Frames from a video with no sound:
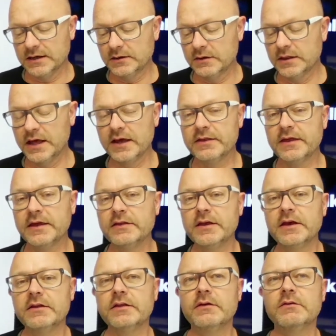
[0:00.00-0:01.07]

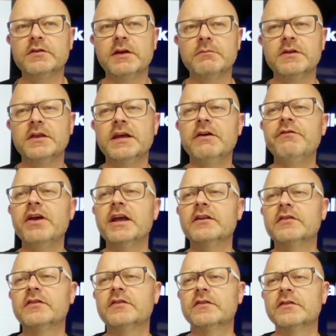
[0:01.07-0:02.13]
some of the
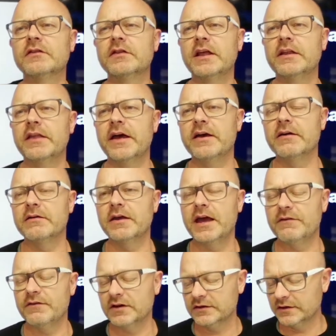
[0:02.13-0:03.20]
events that they're
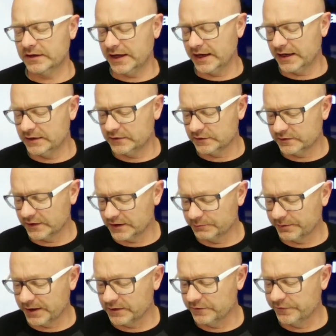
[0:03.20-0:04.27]
having today to
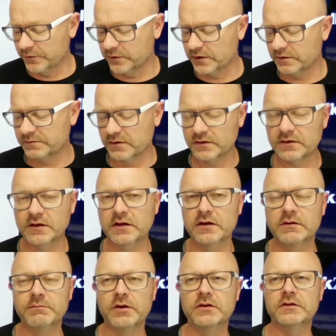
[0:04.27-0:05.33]
celebrate the 40th
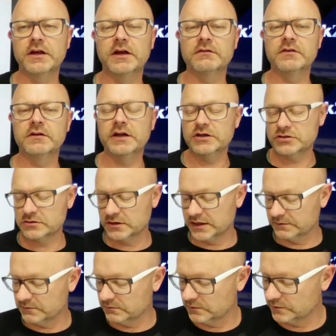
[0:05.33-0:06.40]
birthday of the National
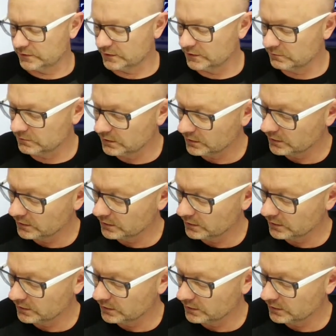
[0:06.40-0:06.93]
Army Museum,